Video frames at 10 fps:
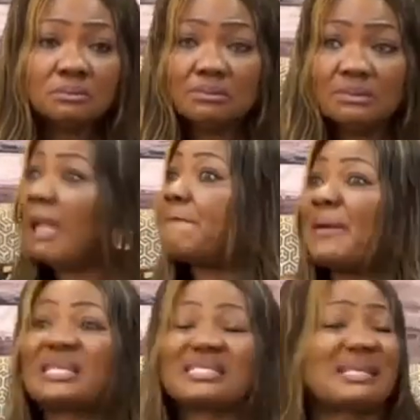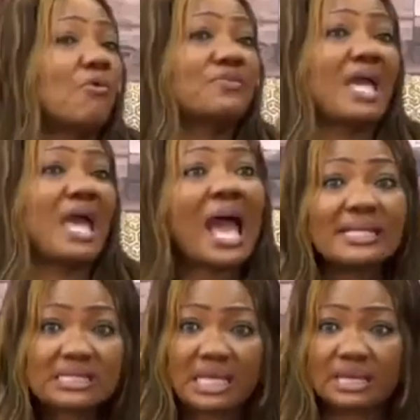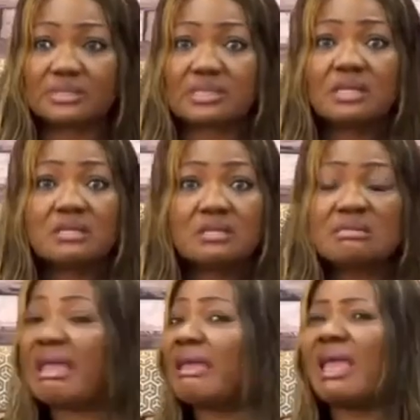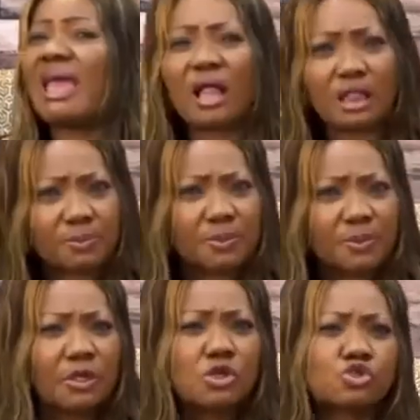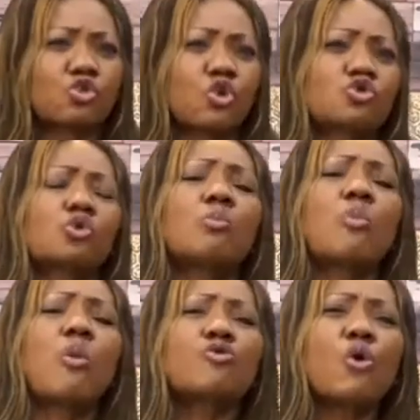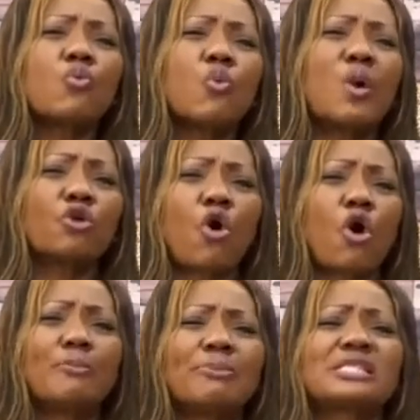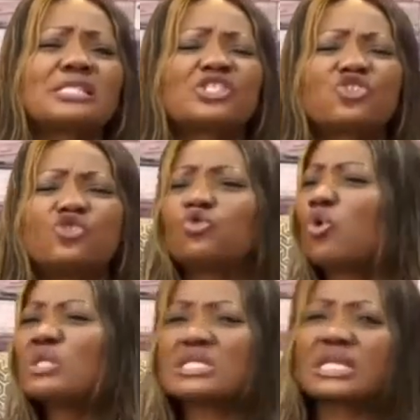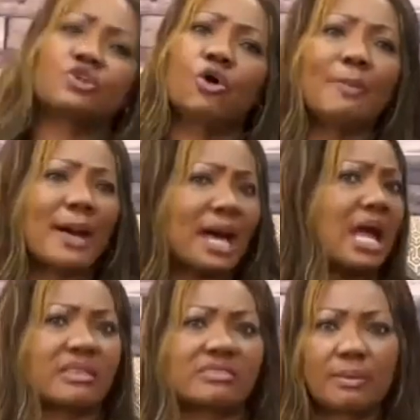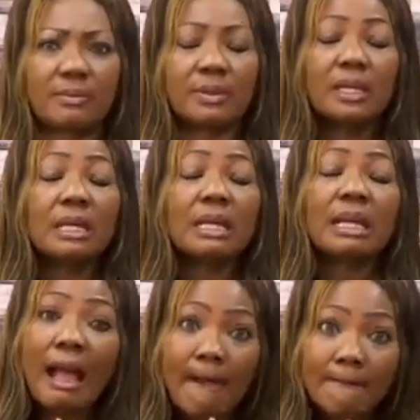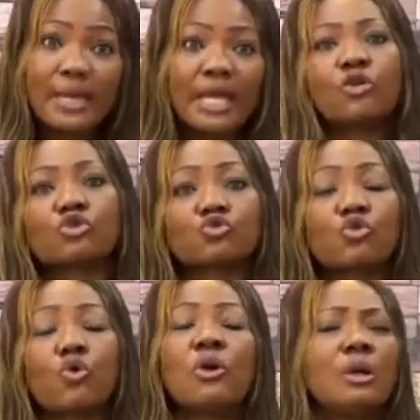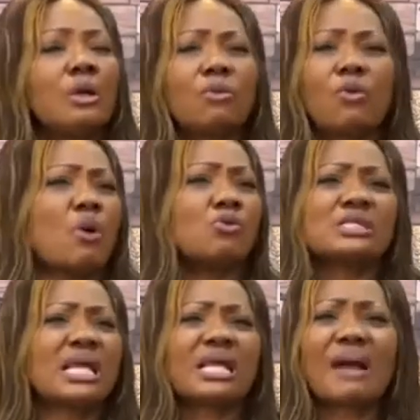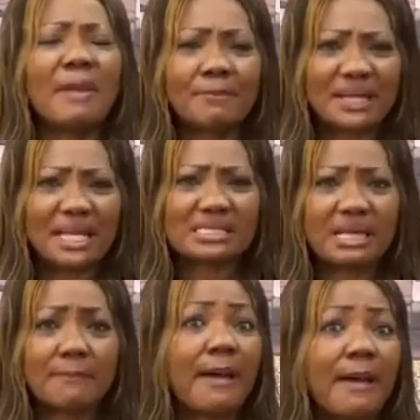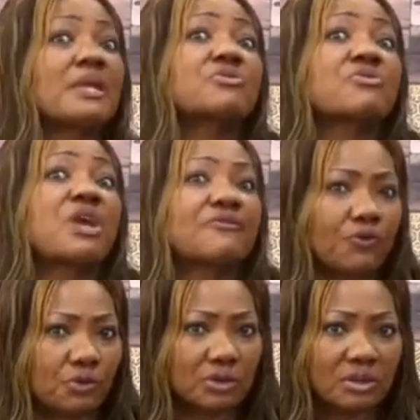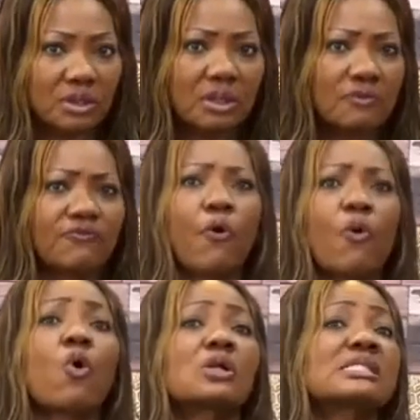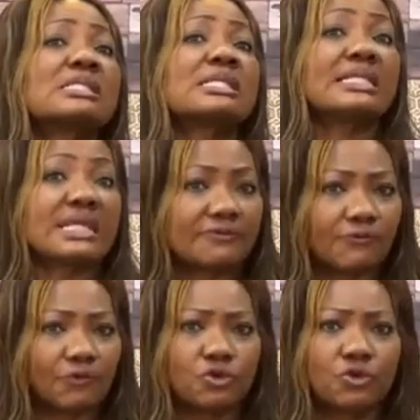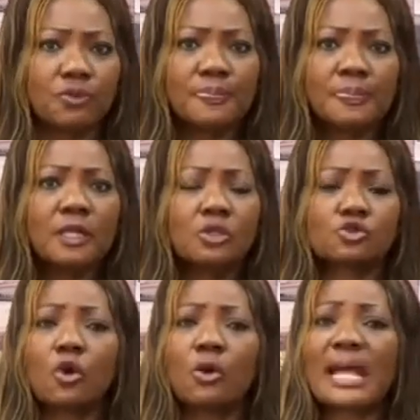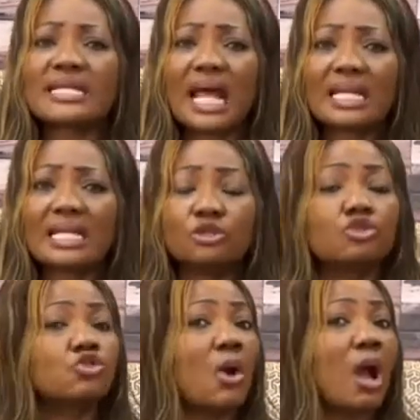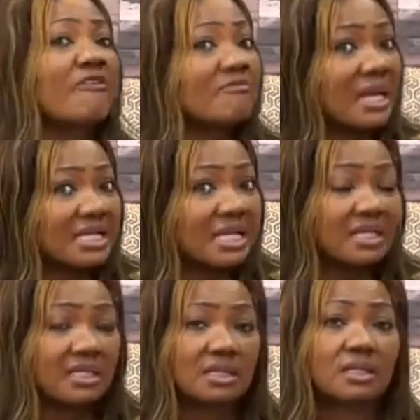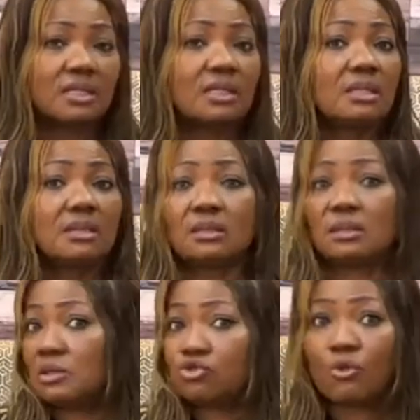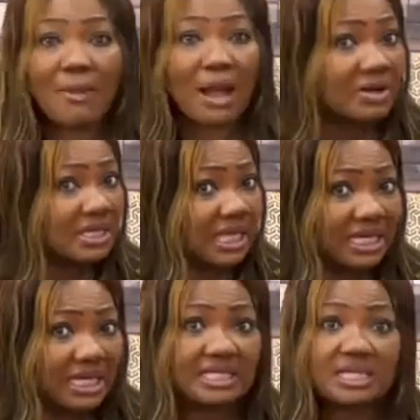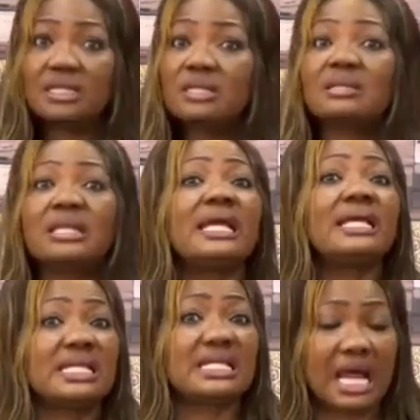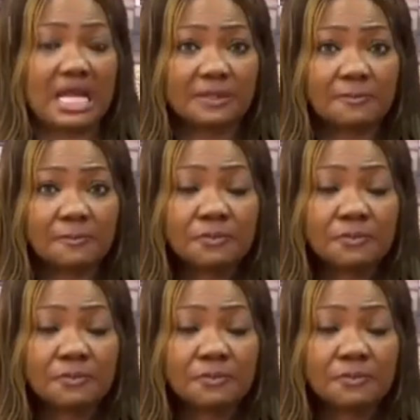They pay some of the items. They help. So tomorrow when God blesses you, don't turn your back at them. Come and also, well, I won't say come and bless them, but be grateful for what they did for you. So my darling, you don't have money to marry the lady can.